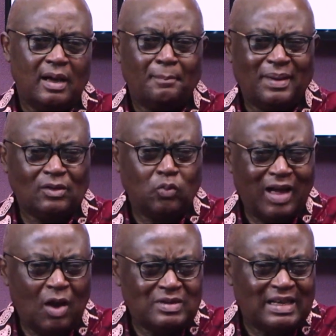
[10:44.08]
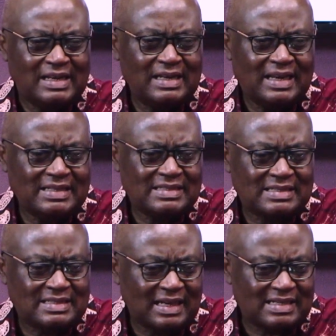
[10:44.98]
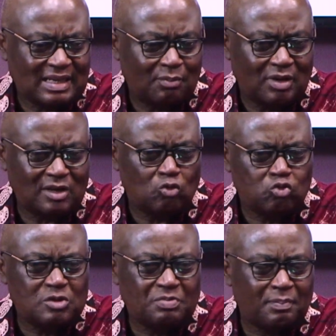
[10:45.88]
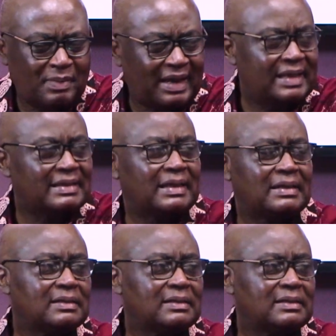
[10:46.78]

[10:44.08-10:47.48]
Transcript: But why would the delegates take somebody who's been marketed,